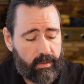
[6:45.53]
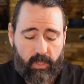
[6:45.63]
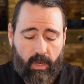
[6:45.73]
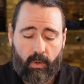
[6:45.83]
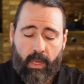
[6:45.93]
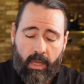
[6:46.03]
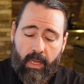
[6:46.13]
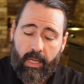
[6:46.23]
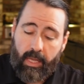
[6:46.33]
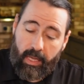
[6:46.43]
So
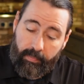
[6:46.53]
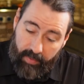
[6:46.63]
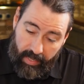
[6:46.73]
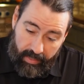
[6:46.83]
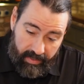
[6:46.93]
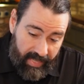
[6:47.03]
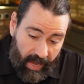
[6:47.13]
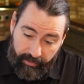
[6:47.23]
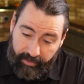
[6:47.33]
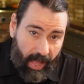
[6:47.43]
it's
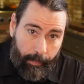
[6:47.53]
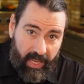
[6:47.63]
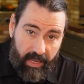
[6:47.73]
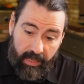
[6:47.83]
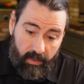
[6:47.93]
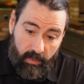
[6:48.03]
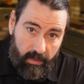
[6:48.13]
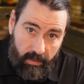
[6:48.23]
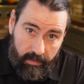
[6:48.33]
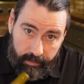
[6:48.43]
not floppy.
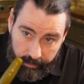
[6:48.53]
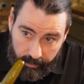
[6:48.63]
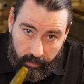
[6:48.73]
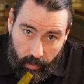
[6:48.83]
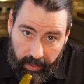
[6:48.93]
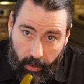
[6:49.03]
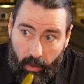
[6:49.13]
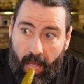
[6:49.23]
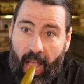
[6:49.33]
Here we go.